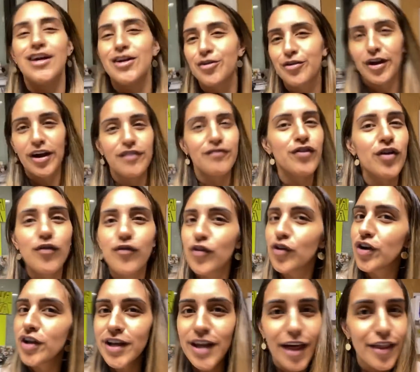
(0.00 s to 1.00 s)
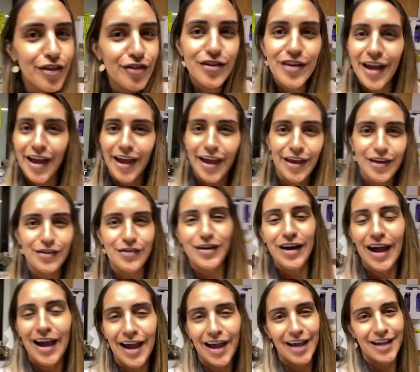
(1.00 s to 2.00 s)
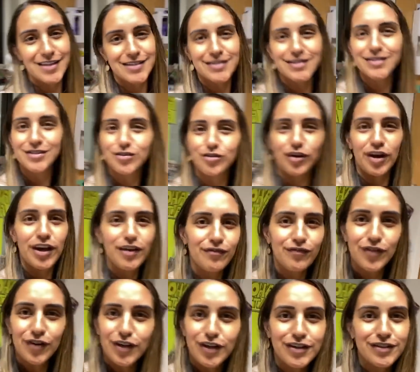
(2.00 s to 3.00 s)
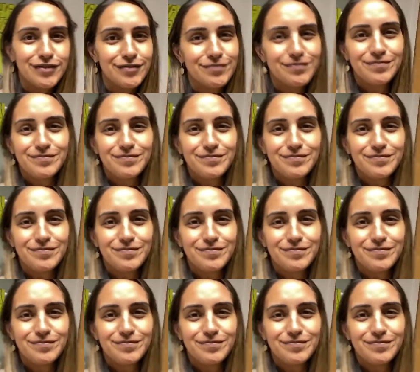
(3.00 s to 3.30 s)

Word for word: Grateful for another day, you guys. Grateful.